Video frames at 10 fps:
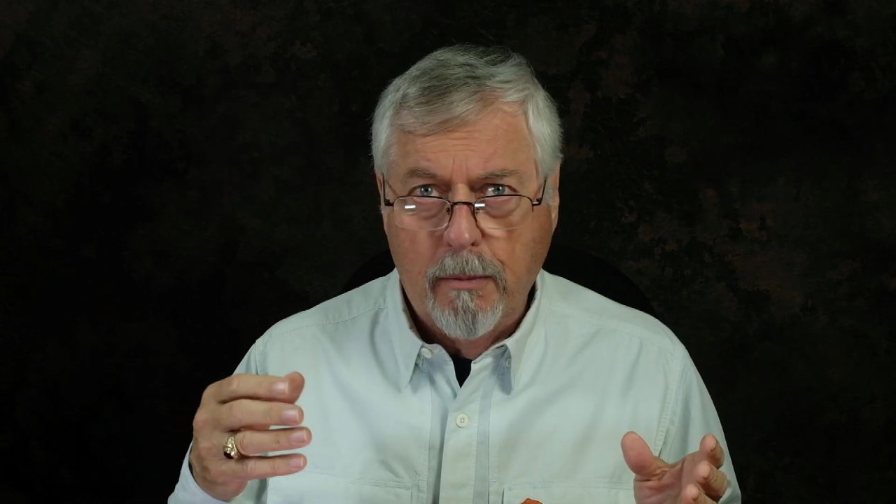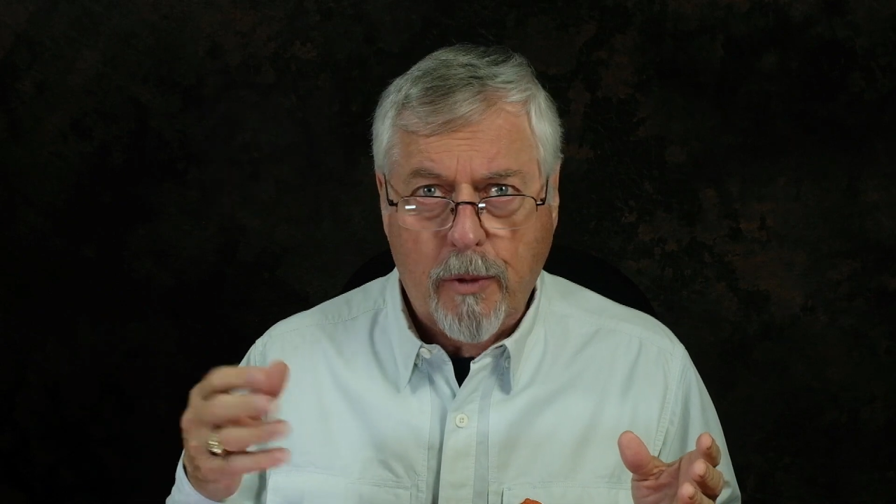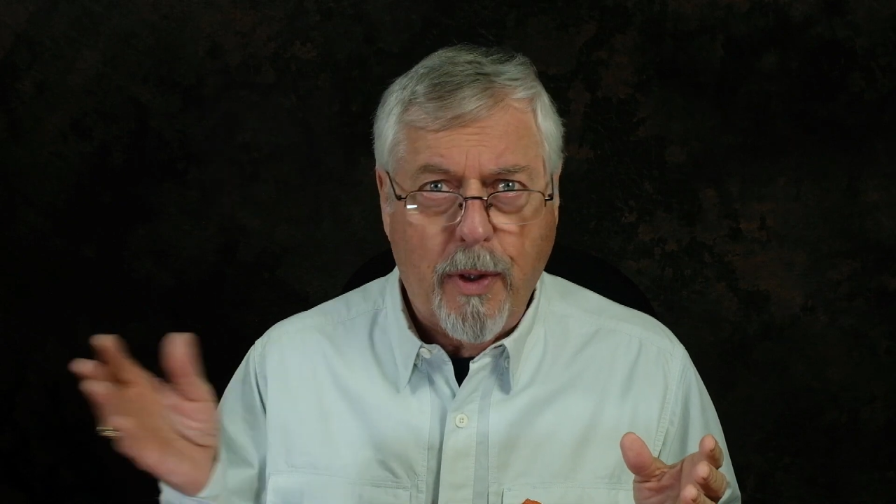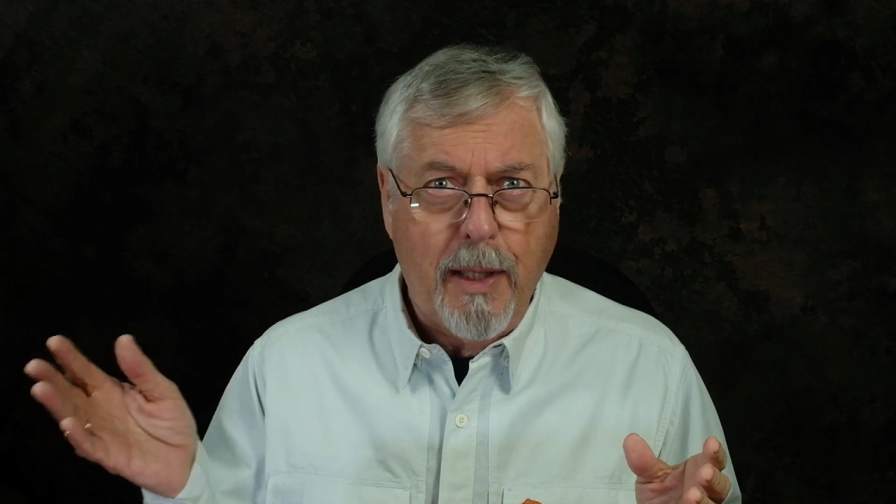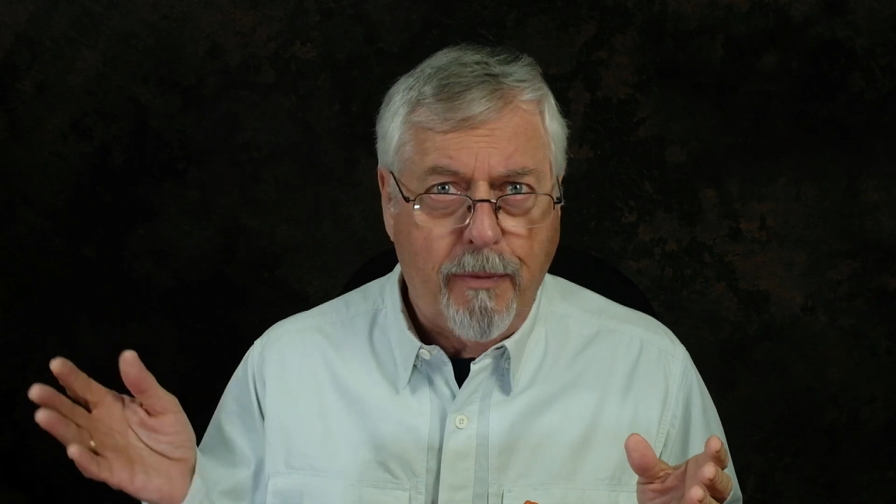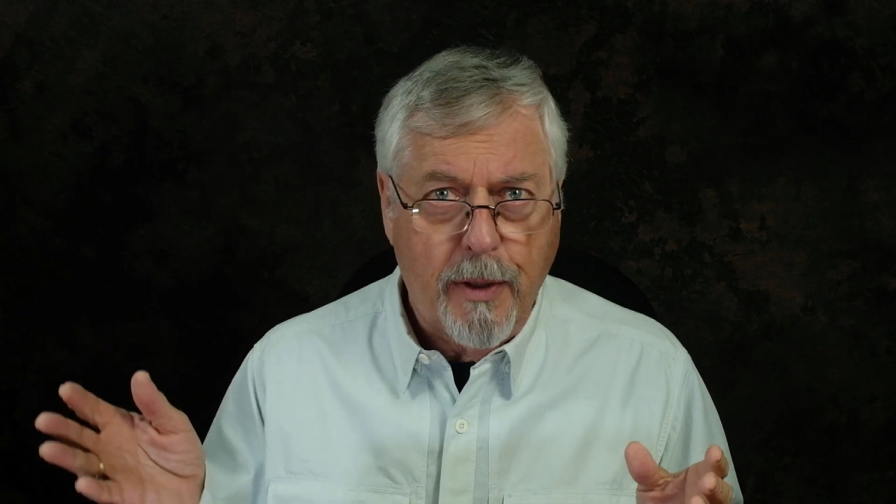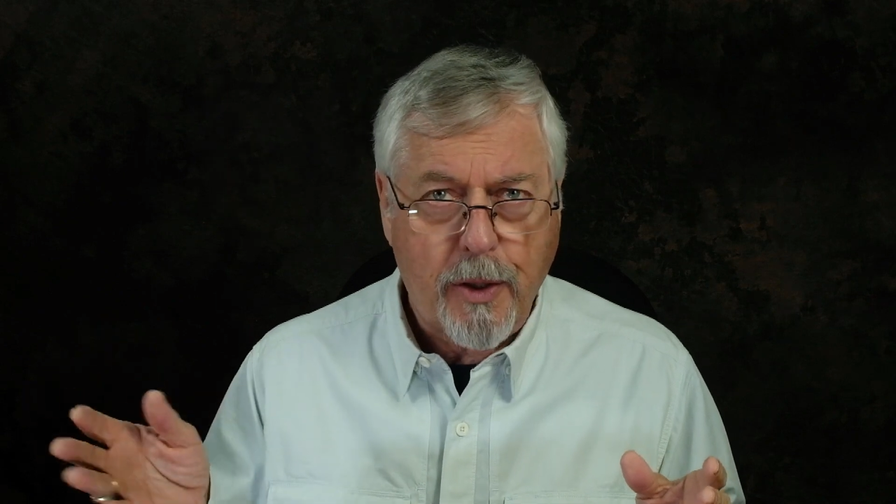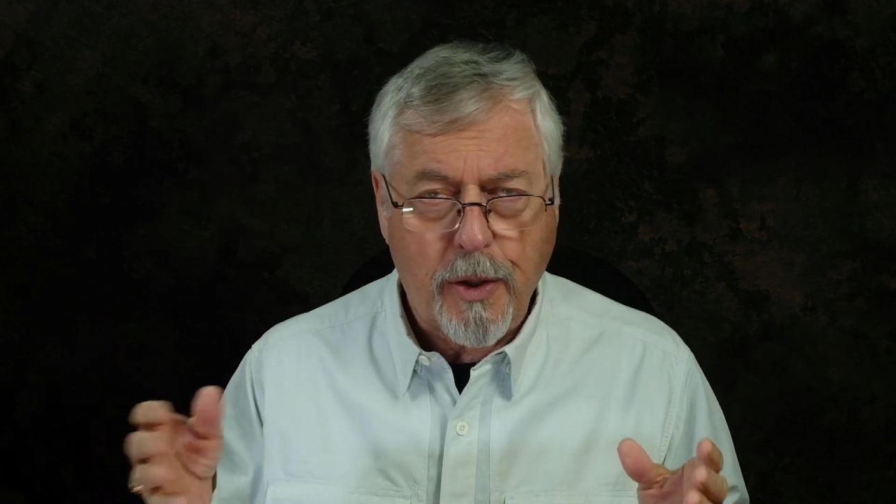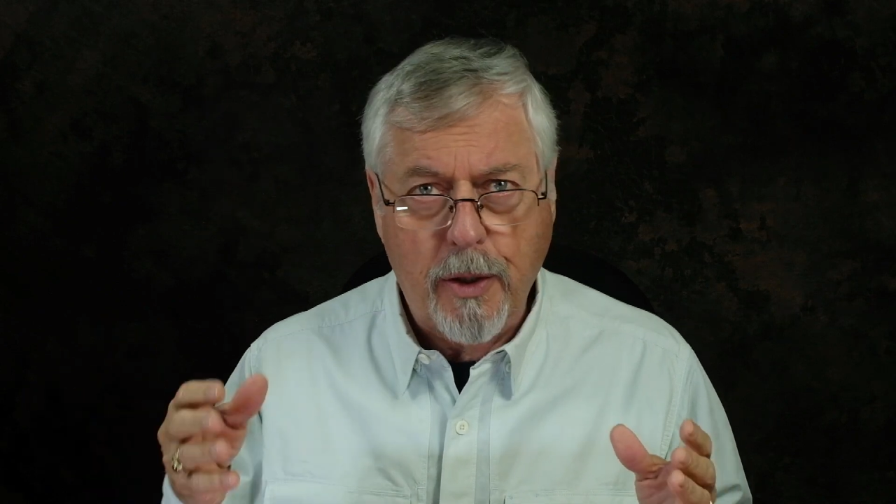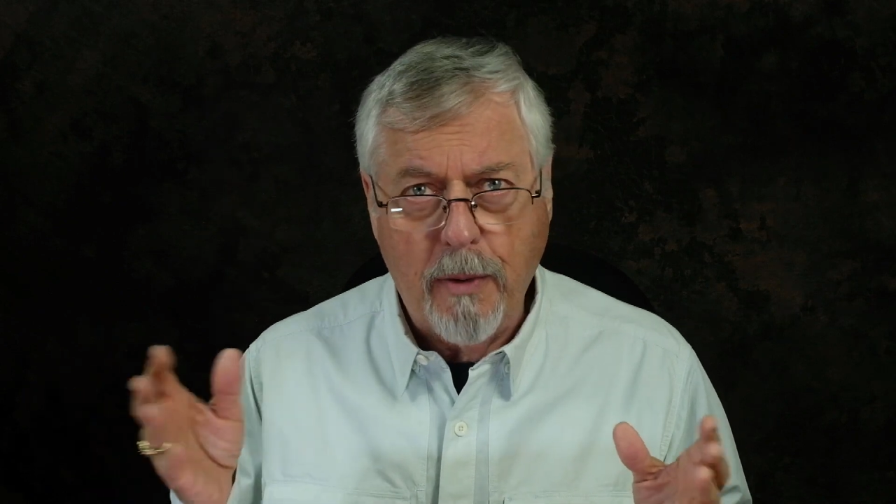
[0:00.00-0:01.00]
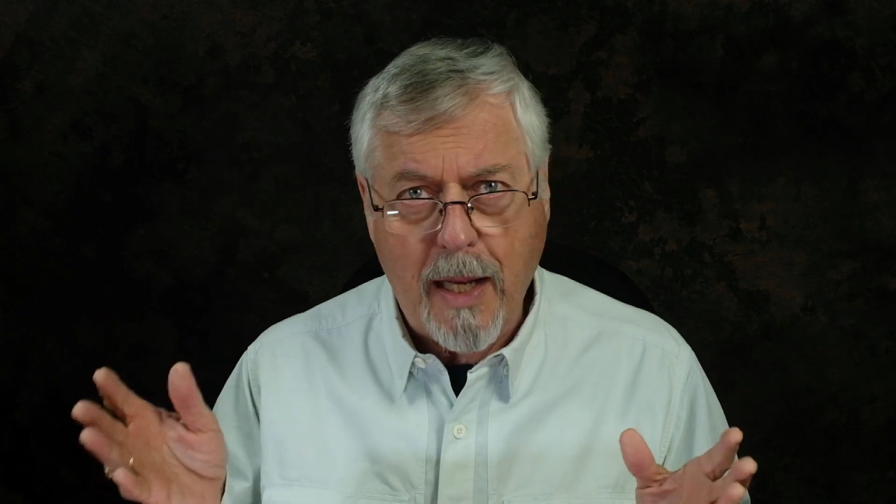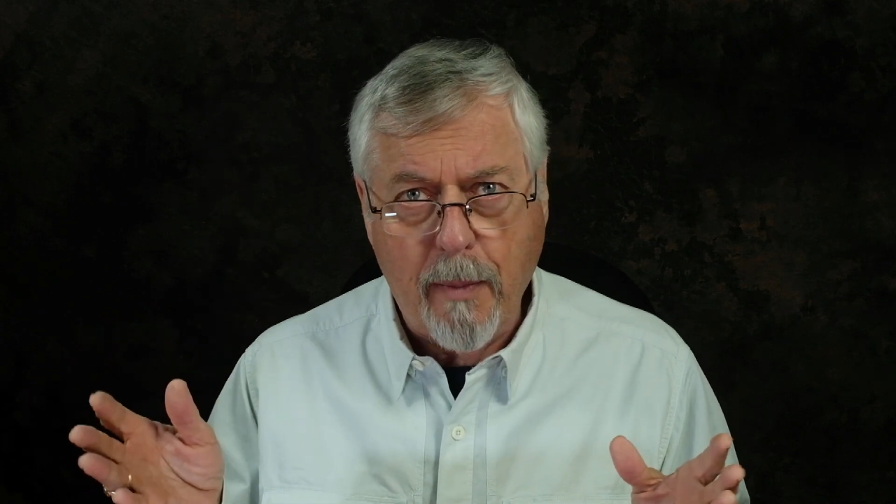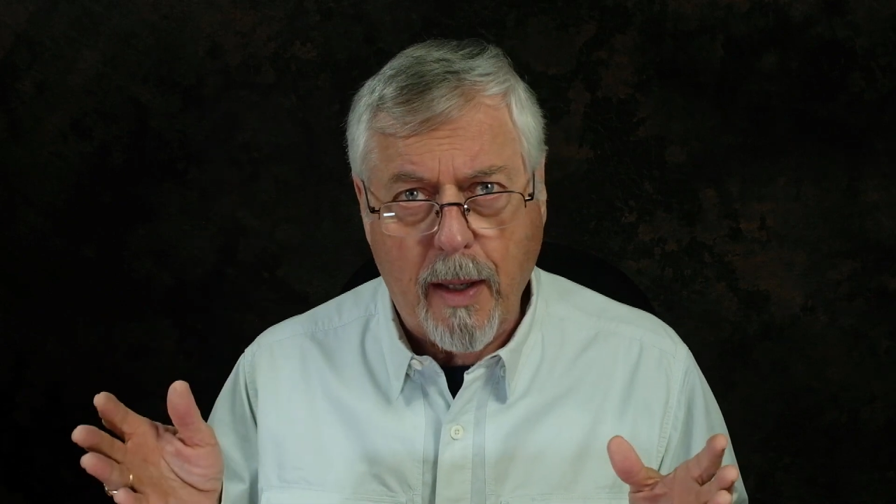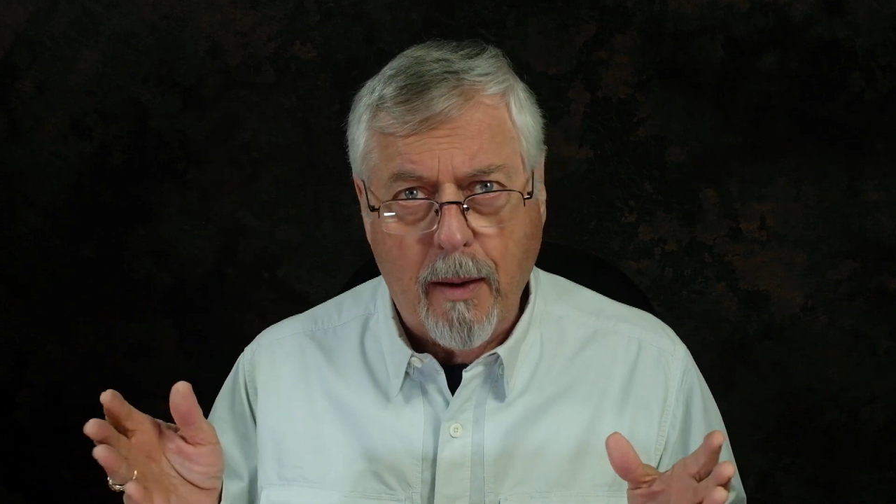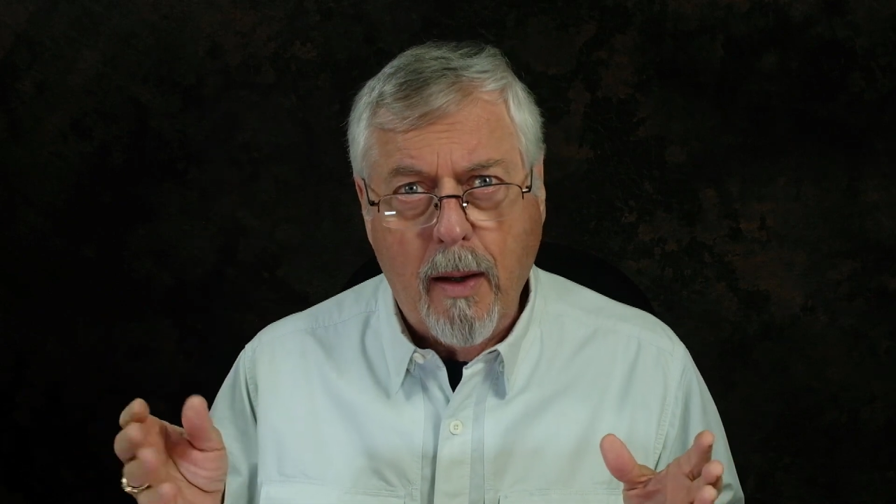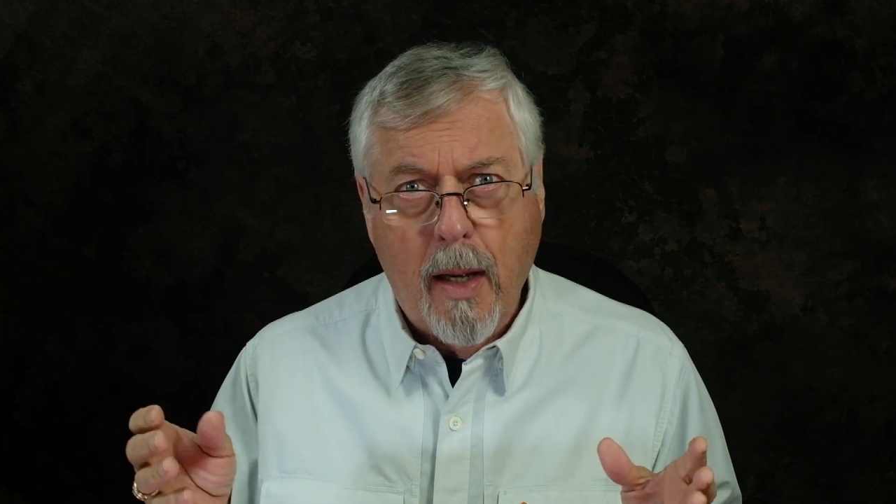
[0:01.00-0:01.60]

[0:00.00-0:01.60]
crayfish, you name it.